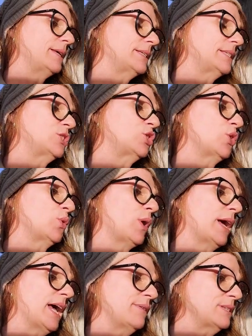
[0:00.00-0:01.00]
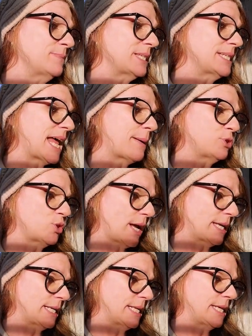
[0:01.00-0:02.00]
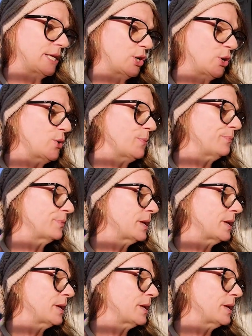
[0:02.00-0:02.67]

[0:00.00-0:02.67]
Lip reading: So I have some snapdragon here.